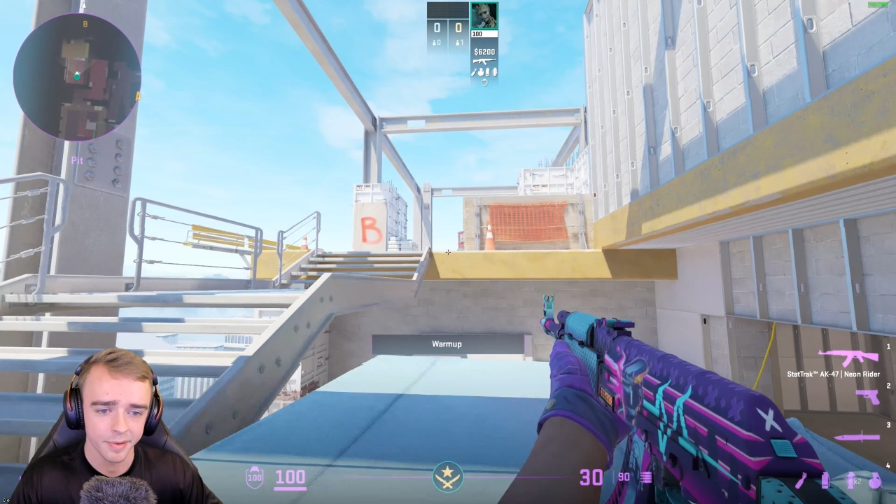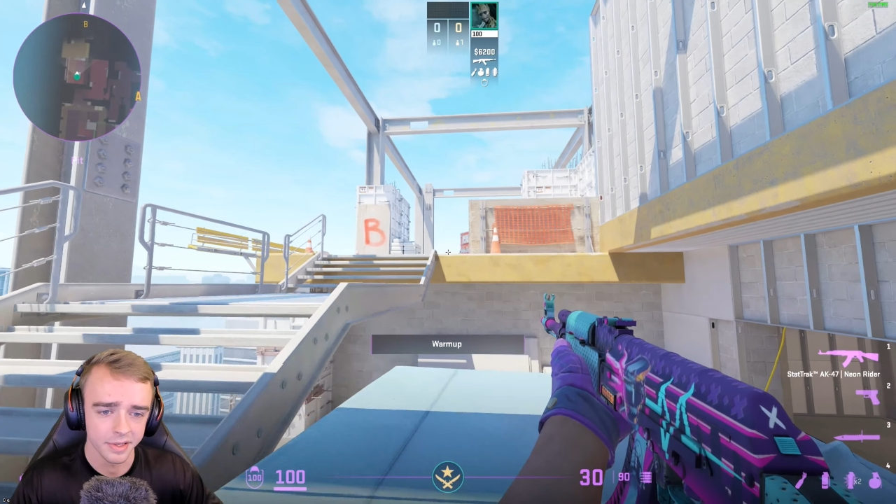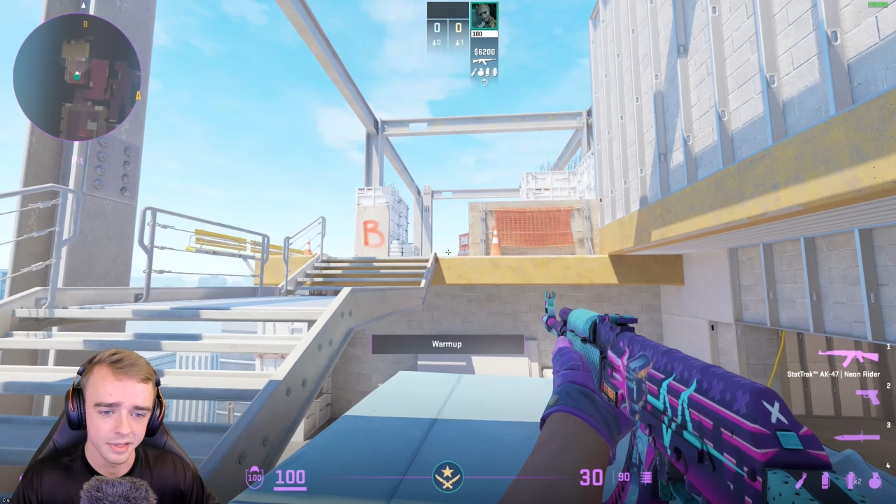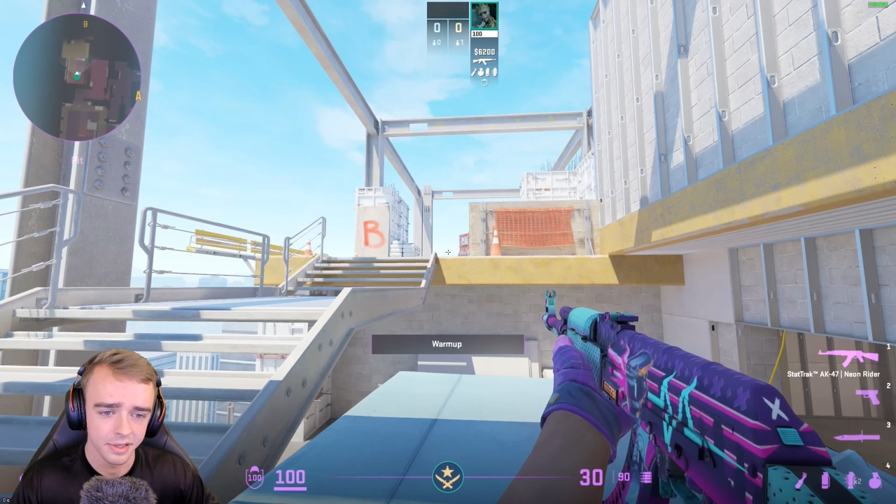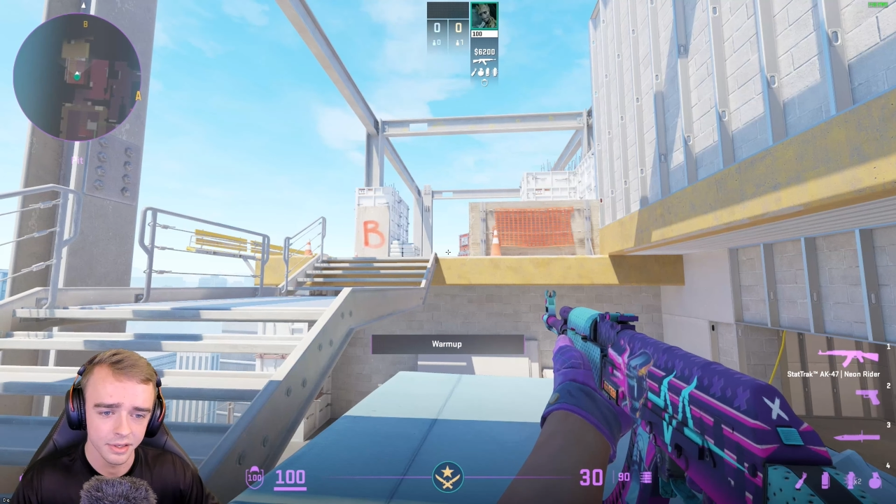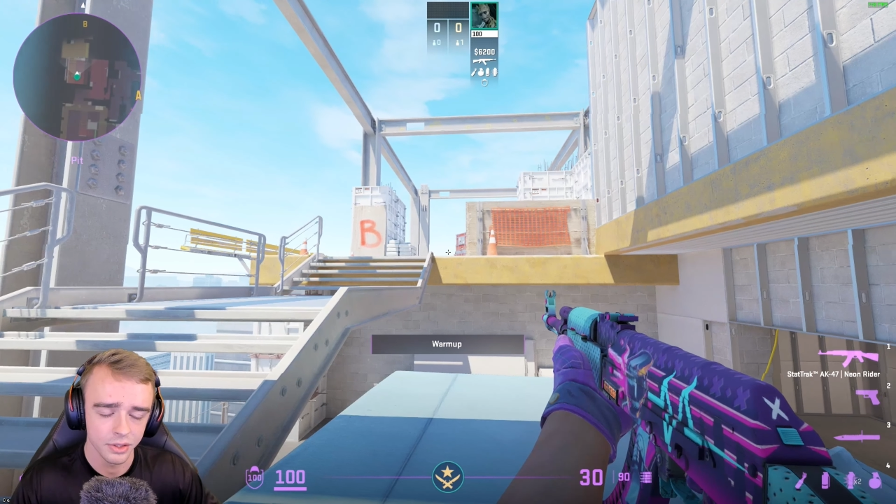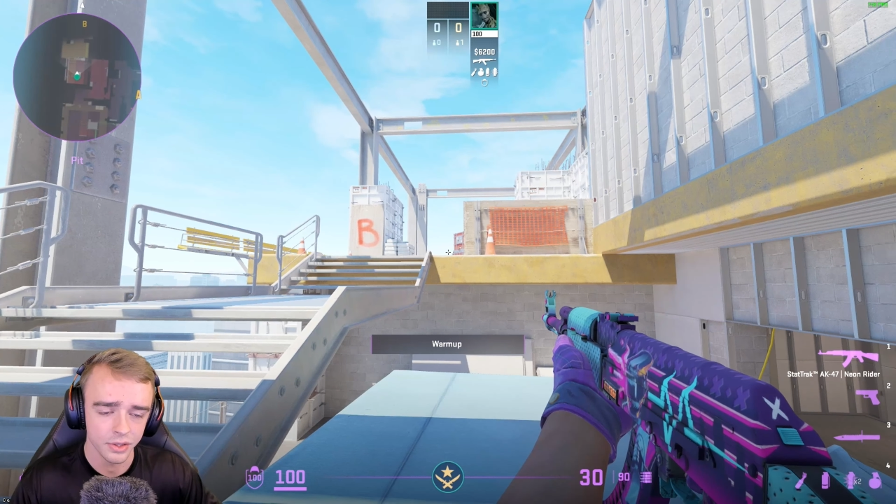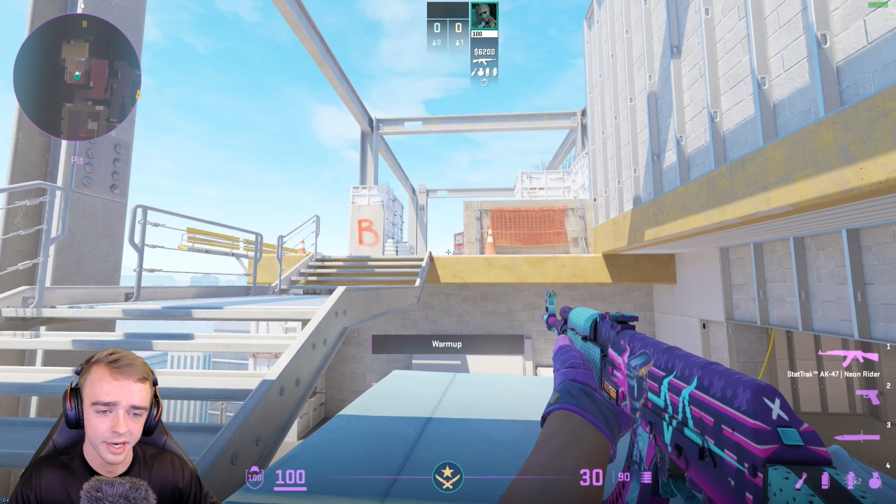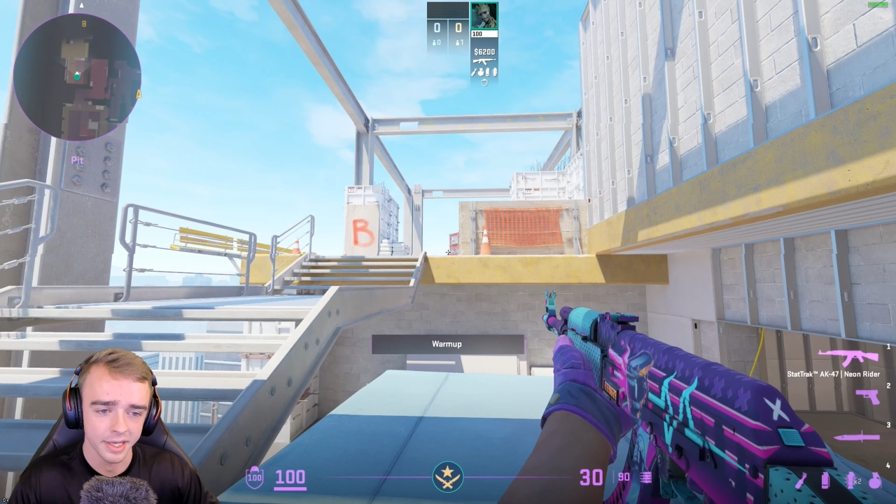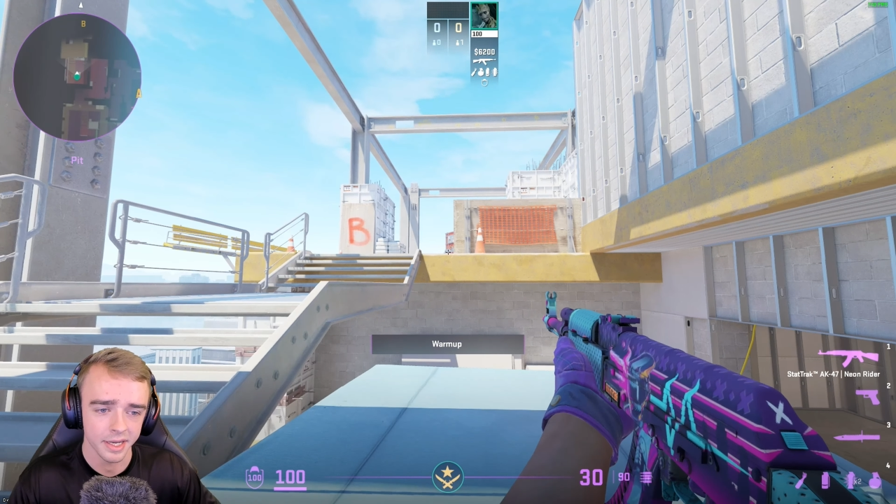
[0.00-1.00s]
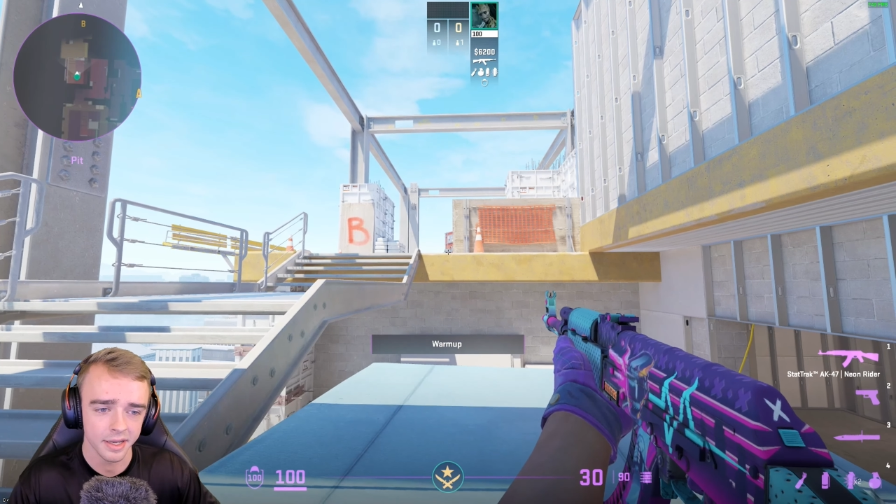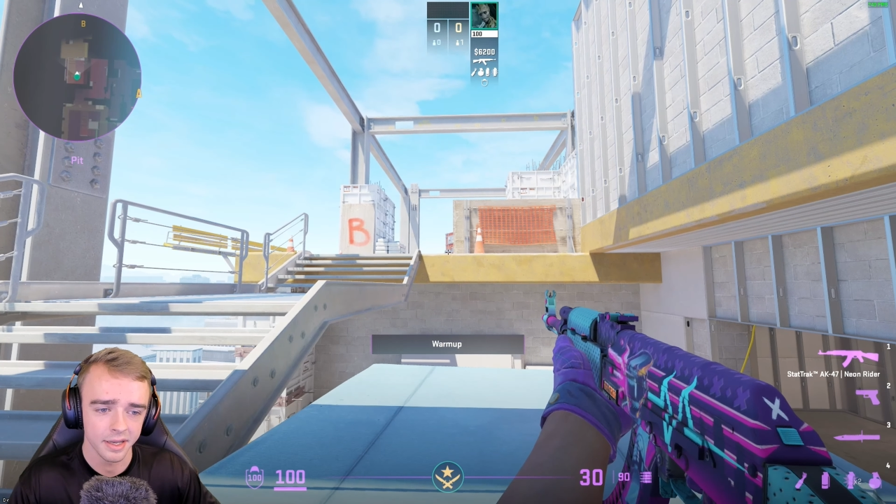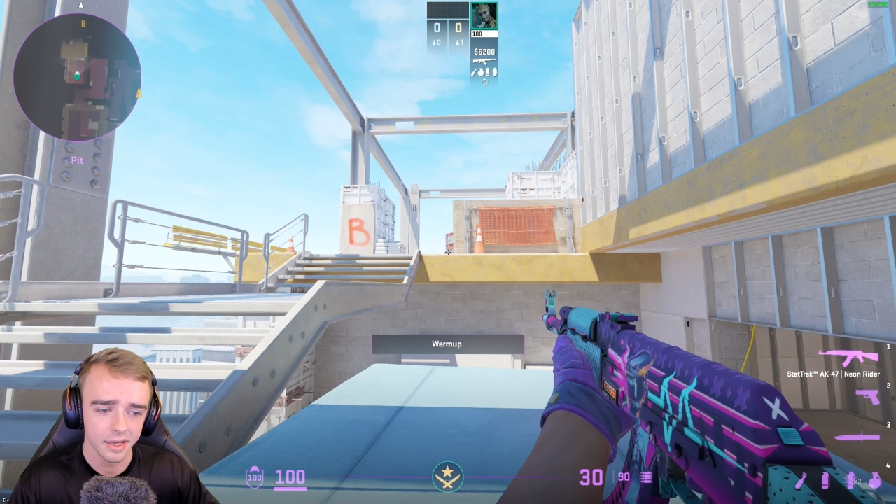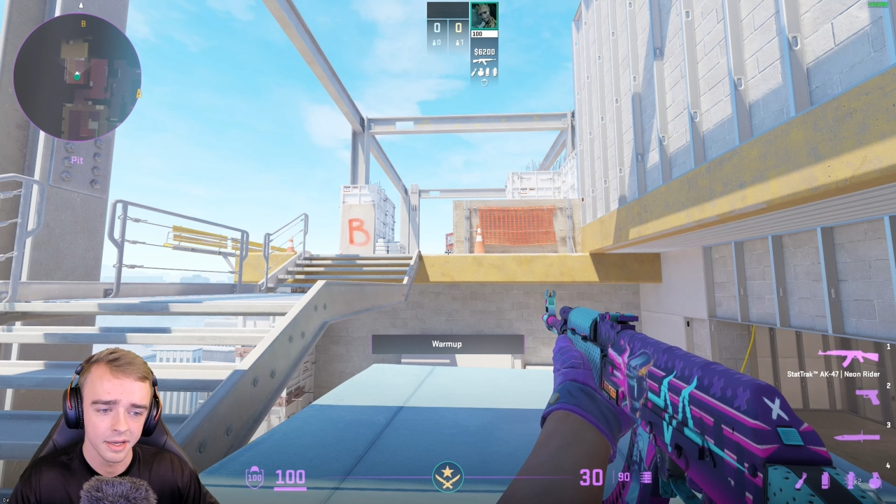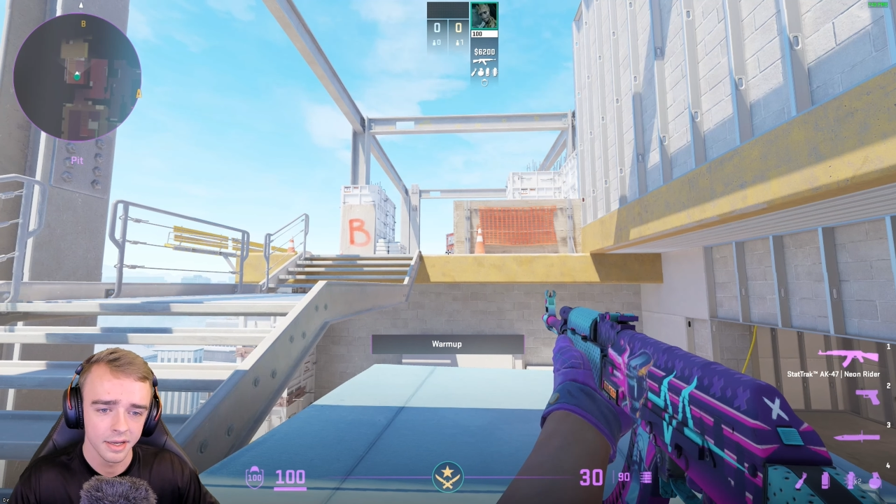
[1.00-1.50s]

is try to get